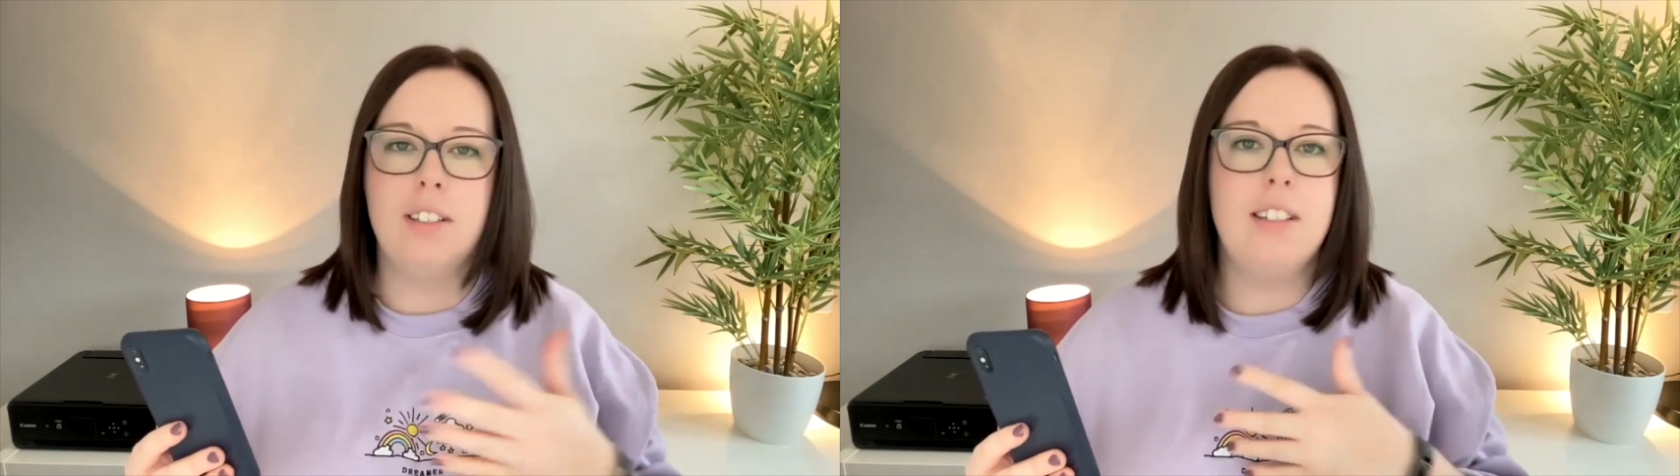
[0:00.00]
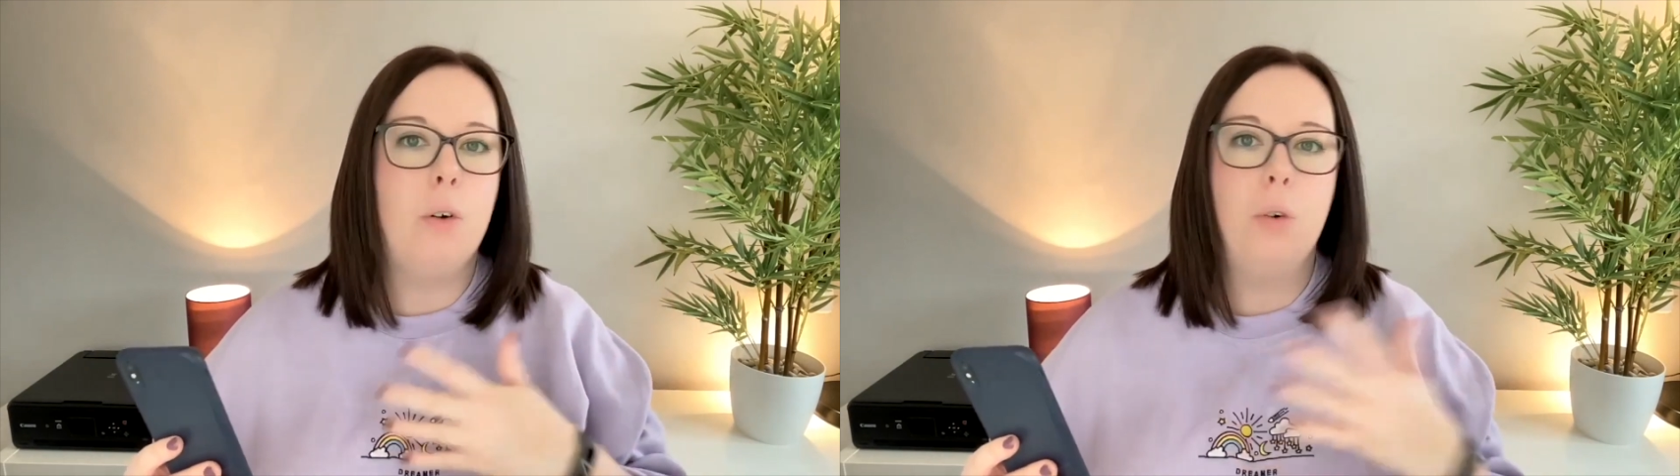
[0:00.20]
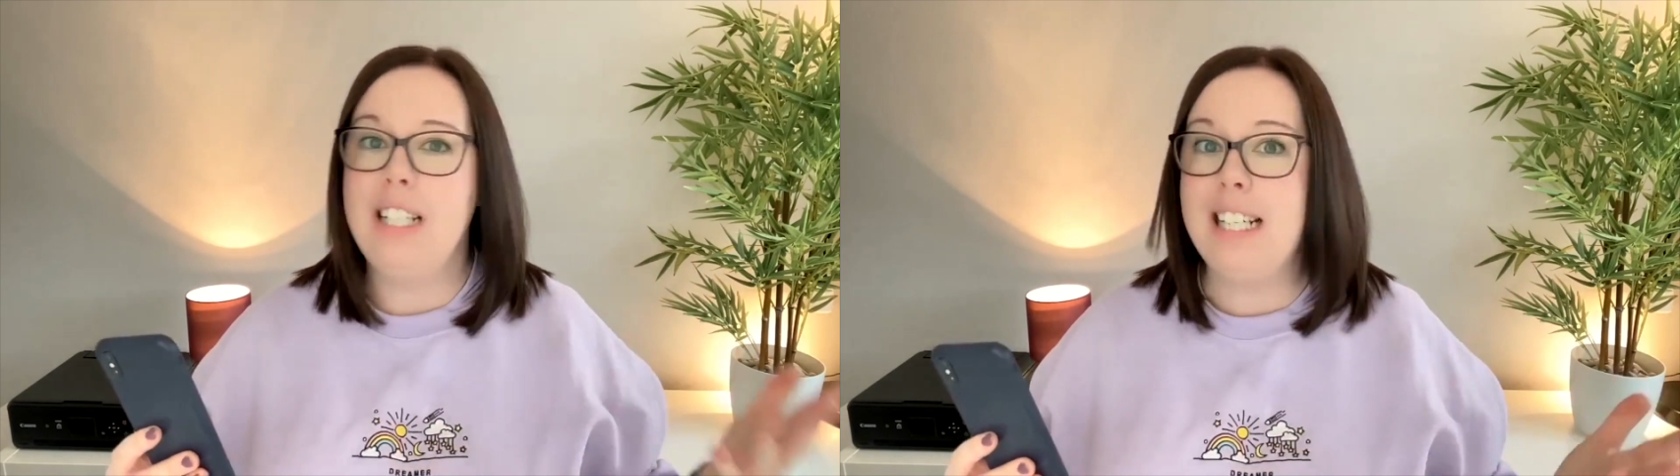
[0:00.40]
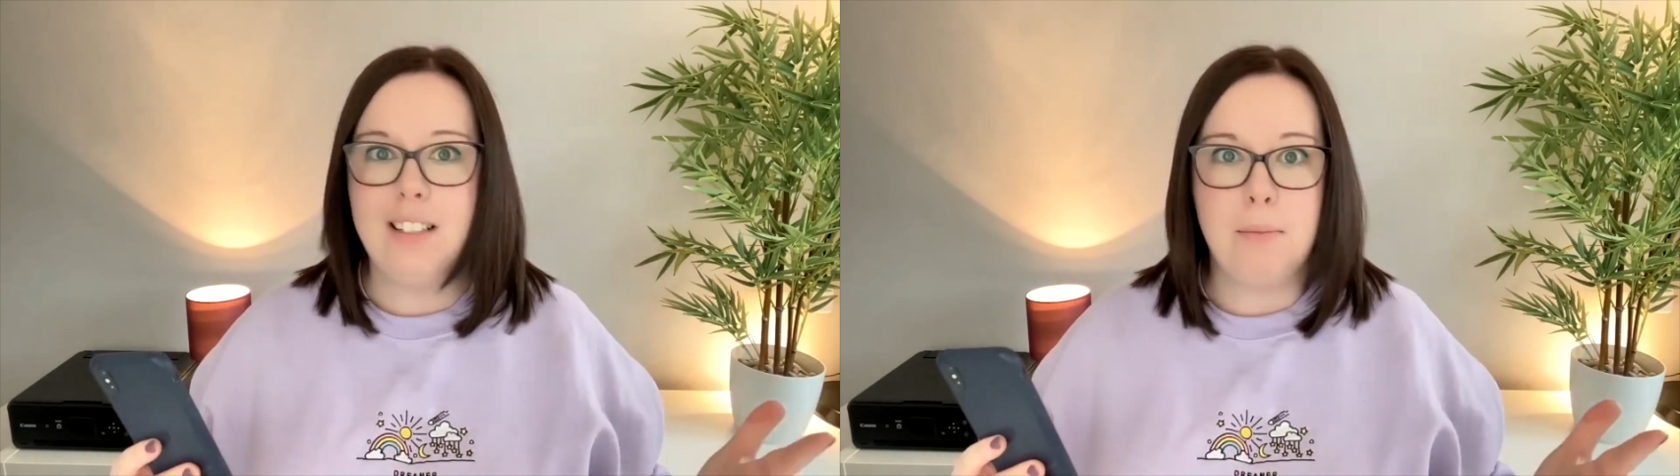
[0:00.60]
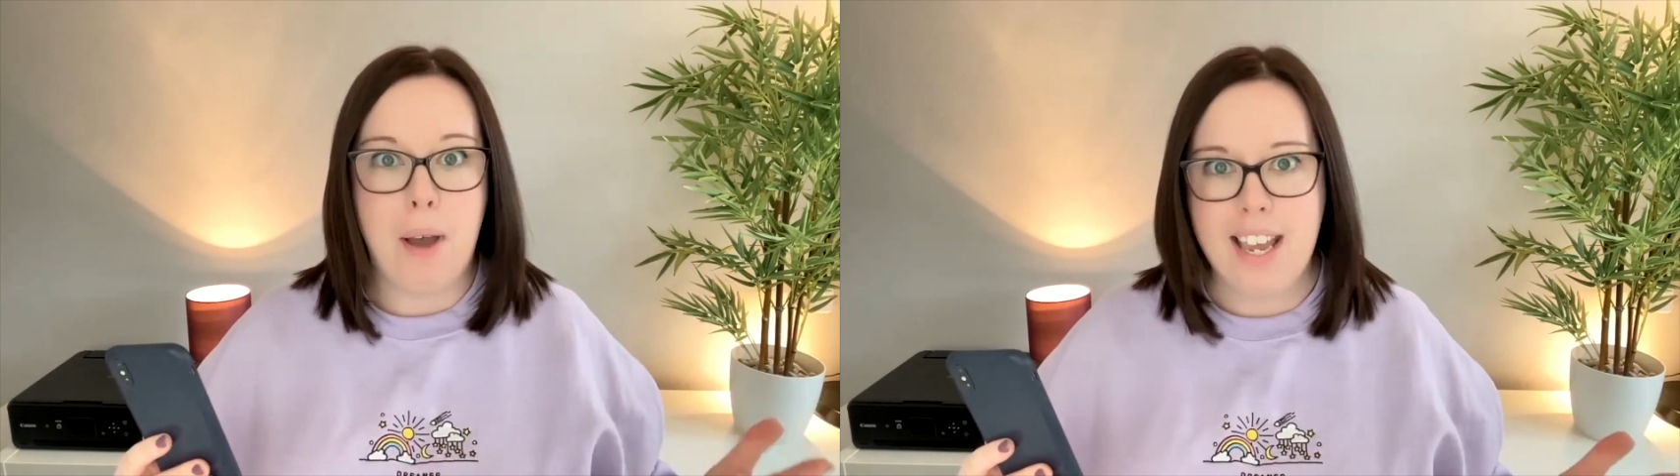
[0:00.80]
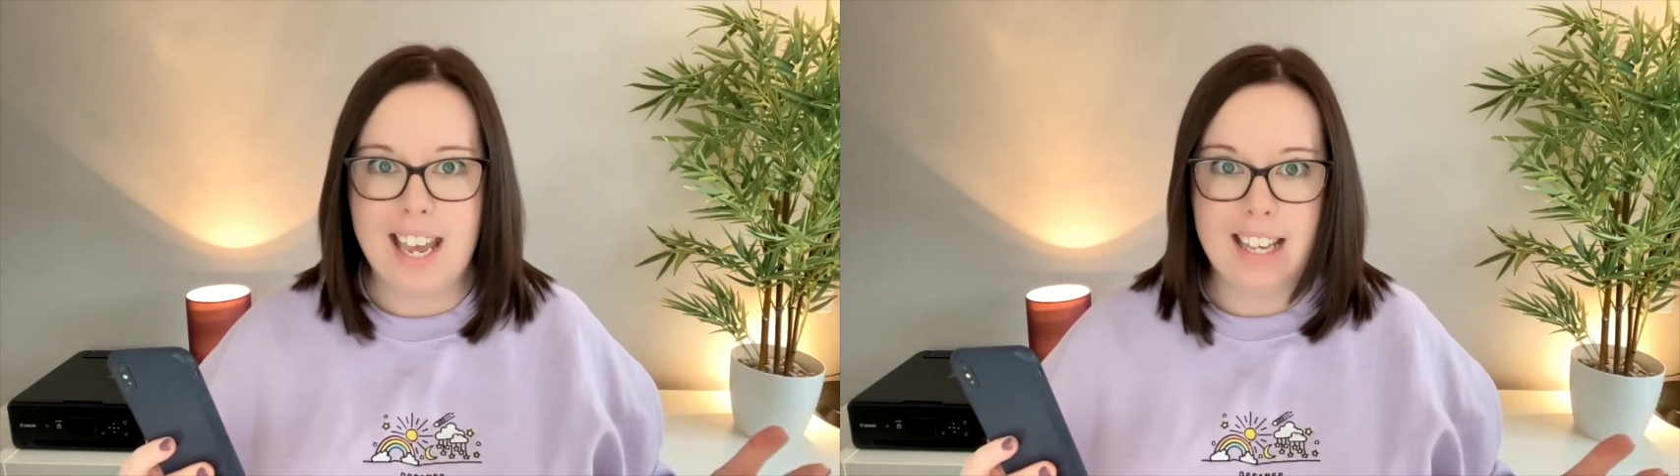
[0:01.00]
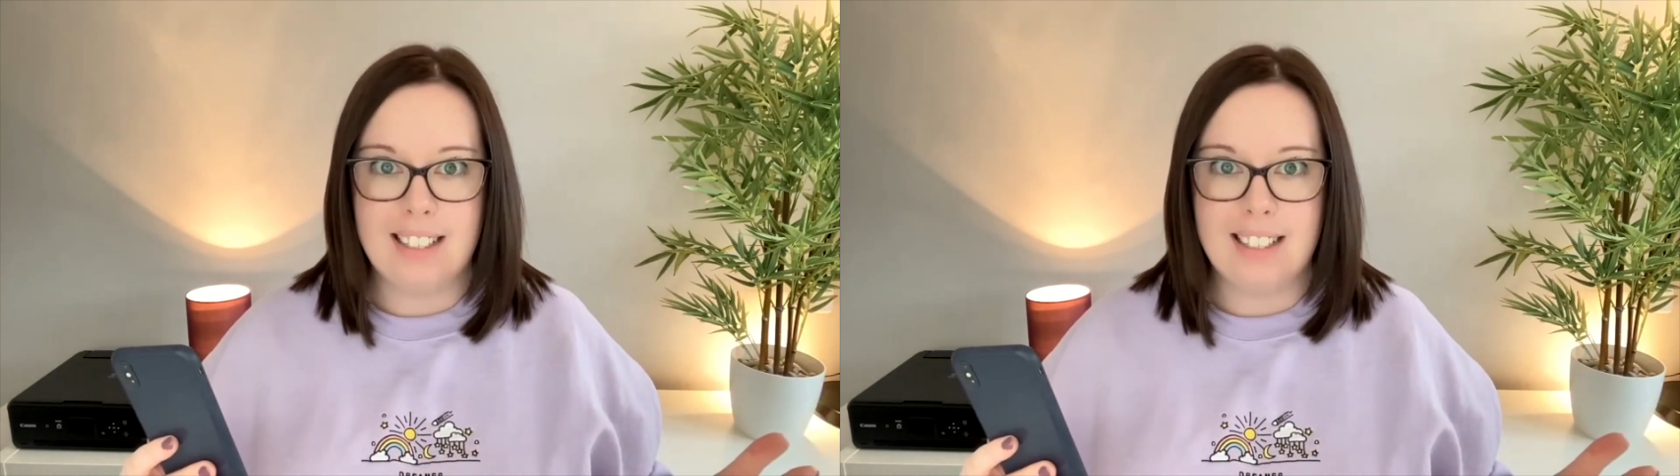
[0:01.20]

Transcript: to or need to buy it.